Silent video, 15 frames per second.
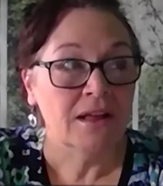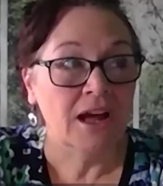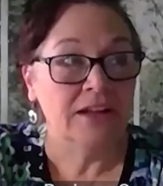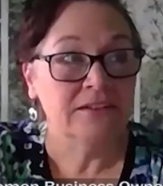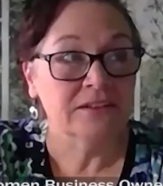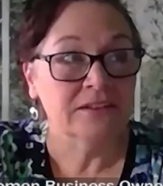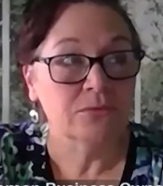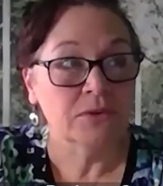I
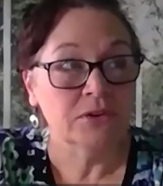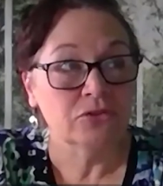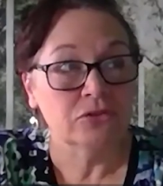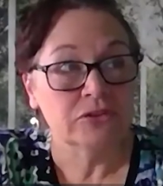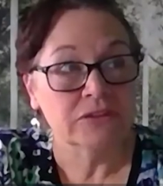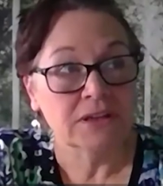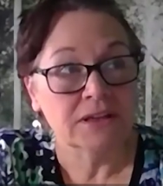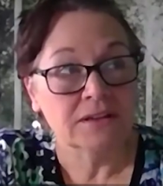just want to
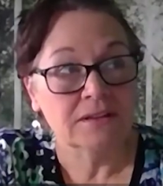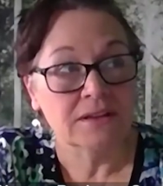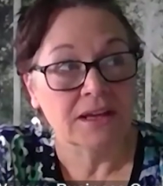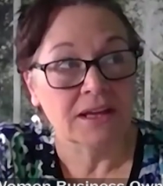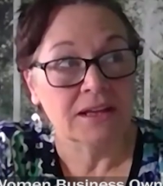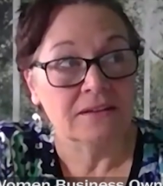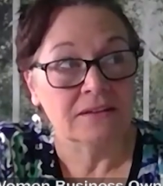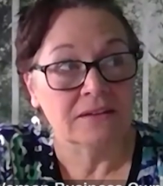say
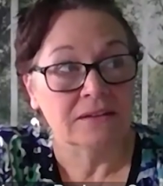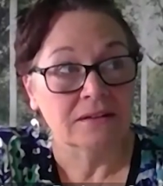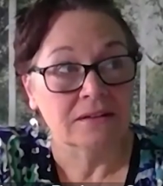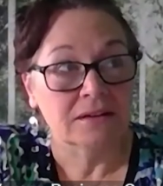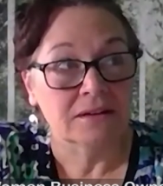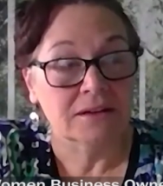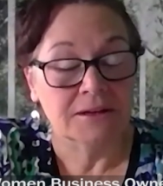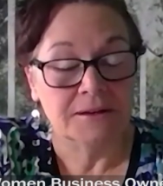that
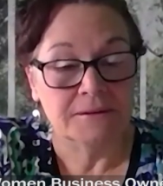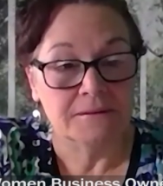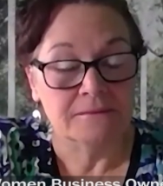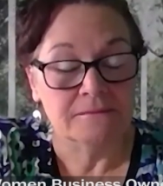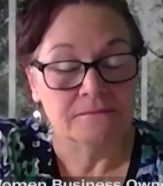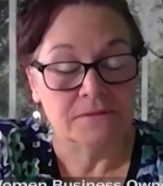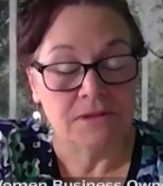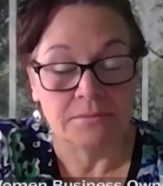
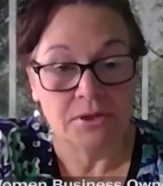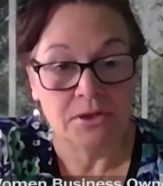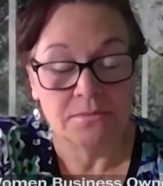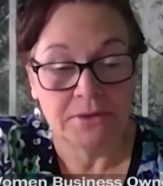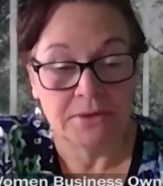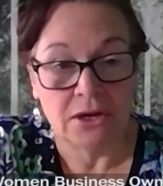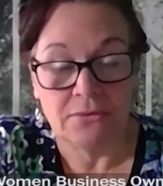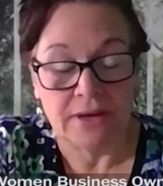um,
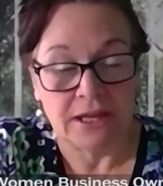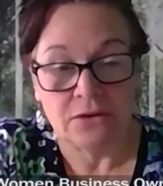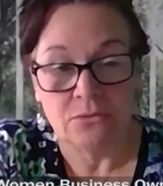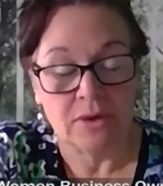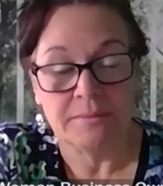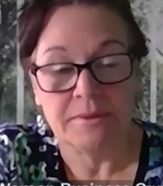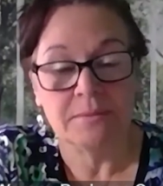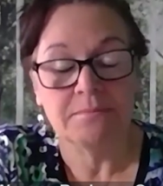WBON,
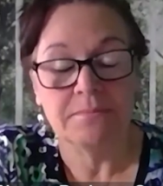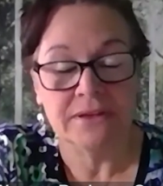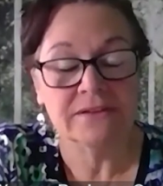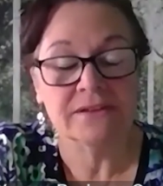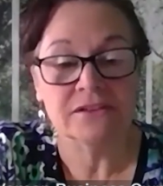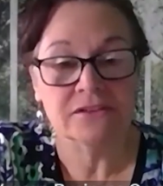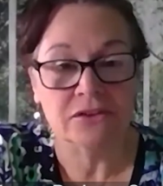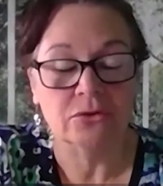Women
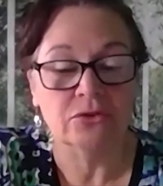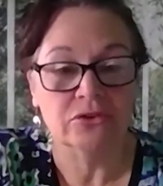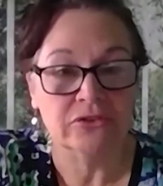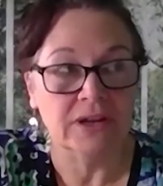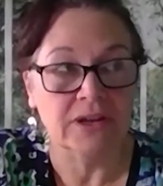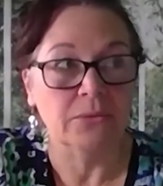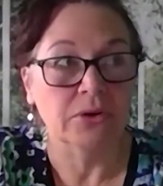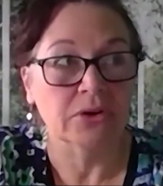Business Owners
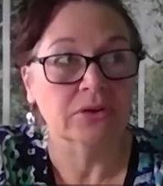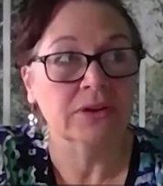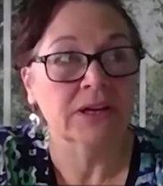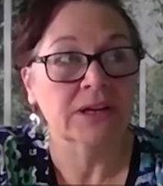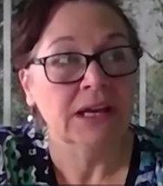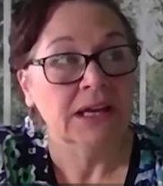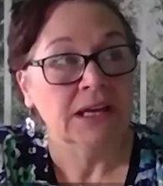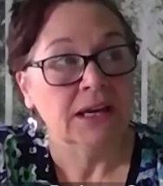Network,
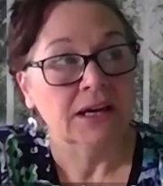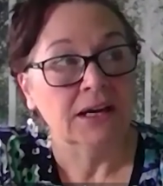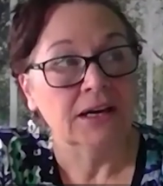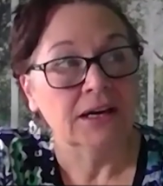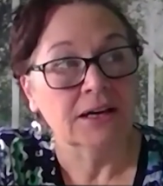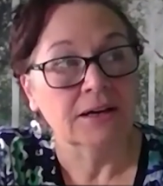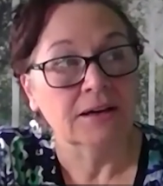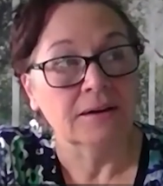
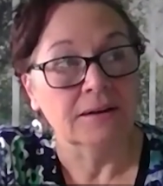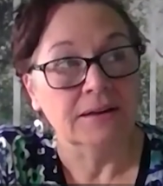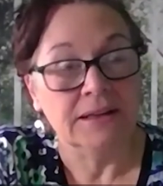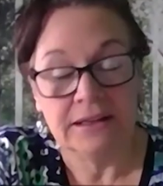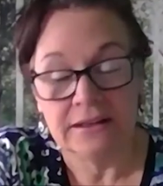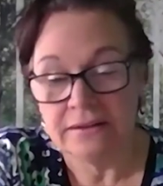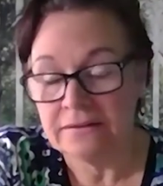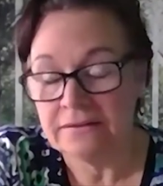uh,
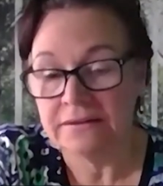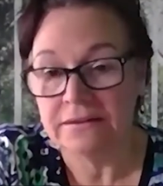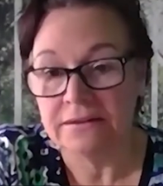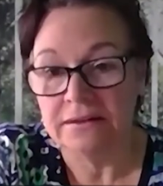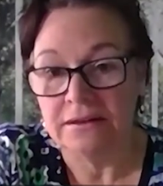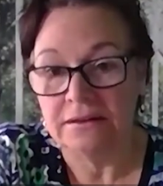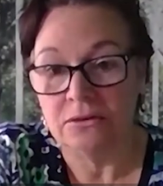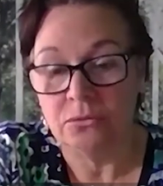is
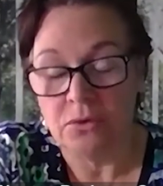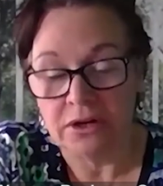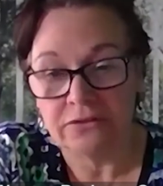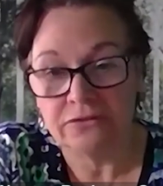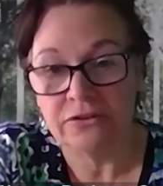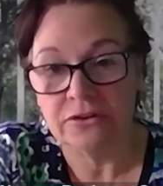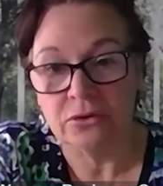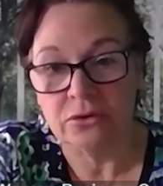a
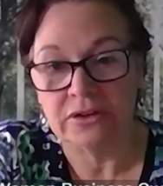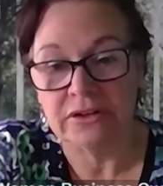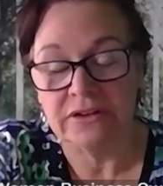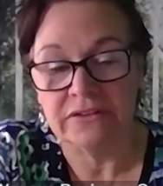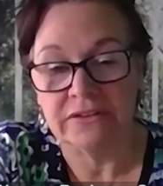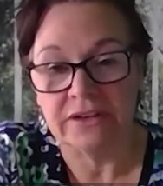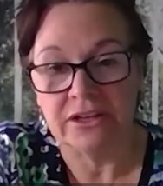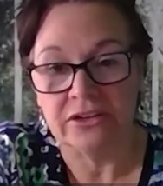wonderful
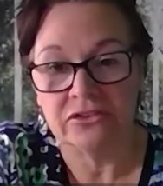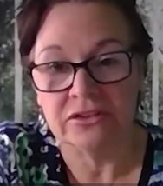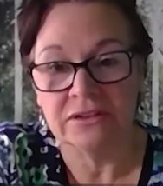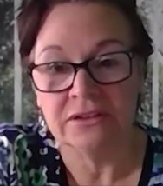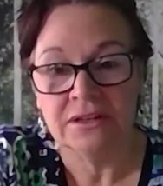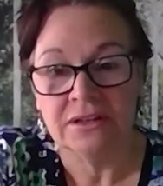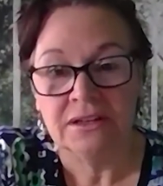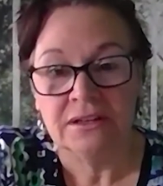
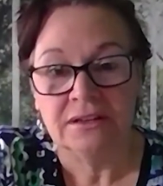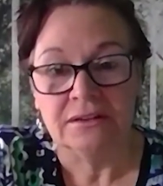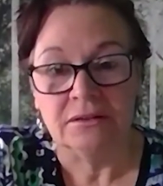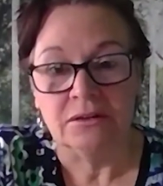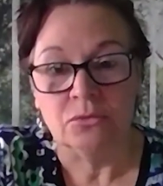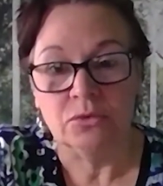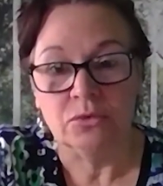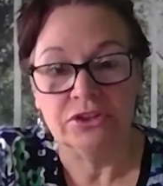organization.
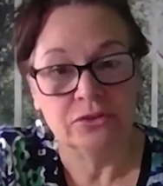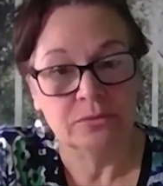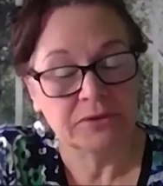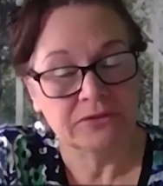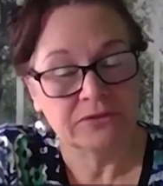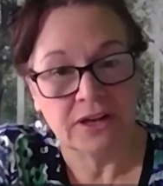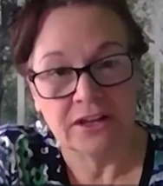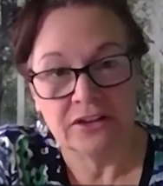Uh, we do
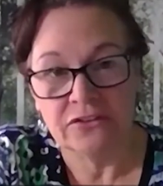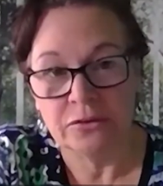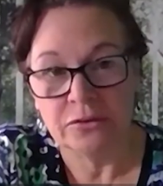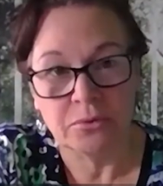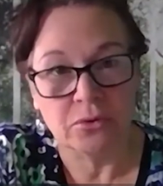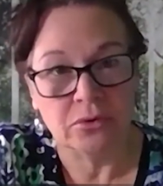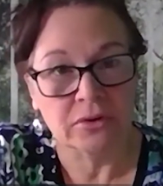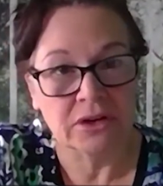provide
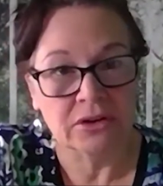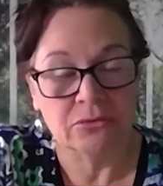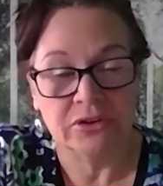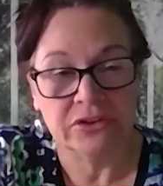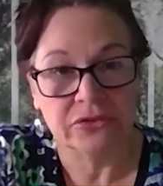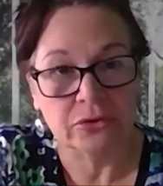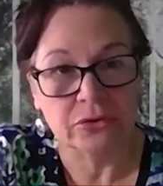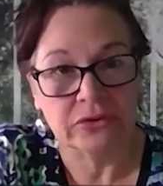support and
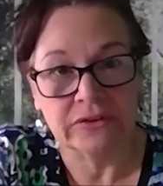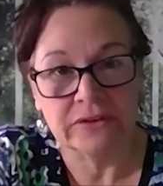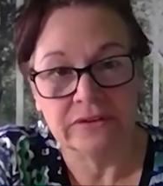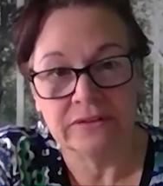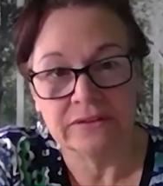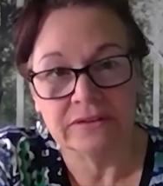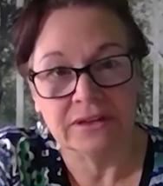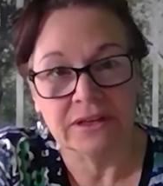
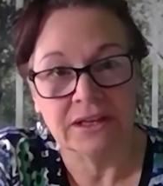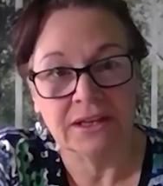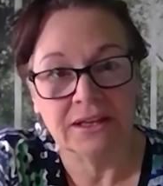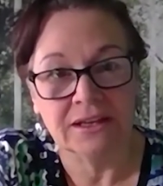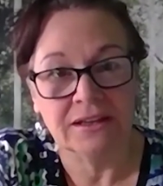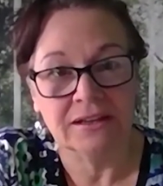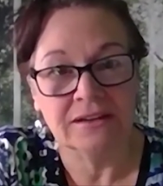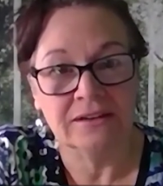resources,
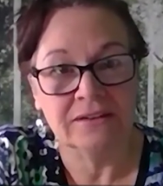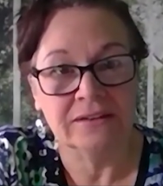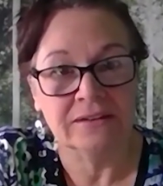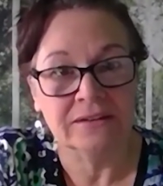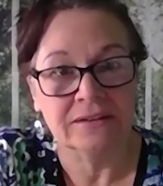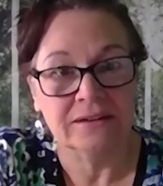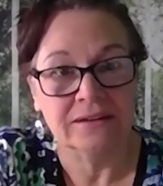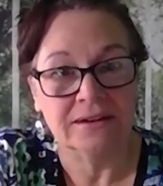and
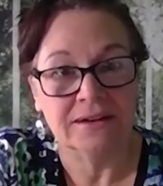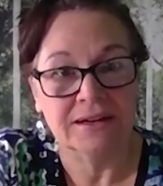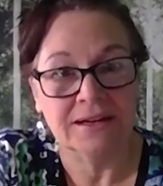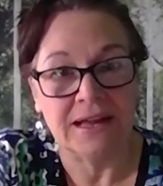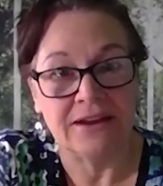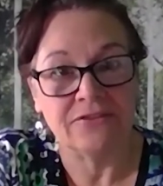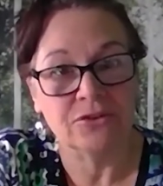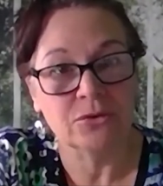
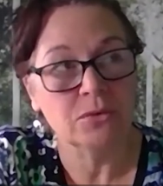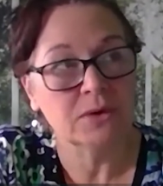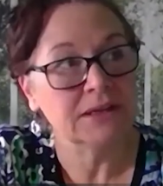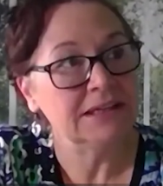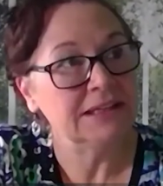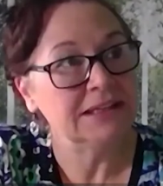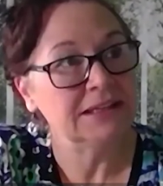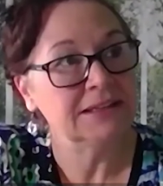uh,
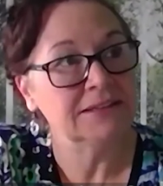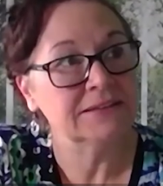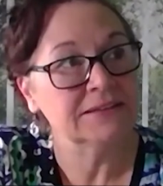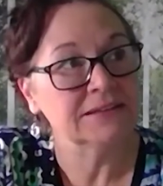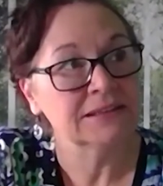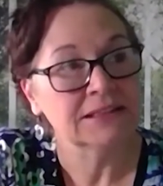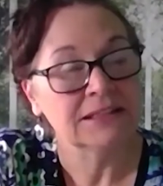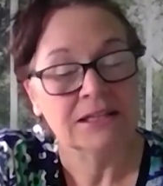everyone needs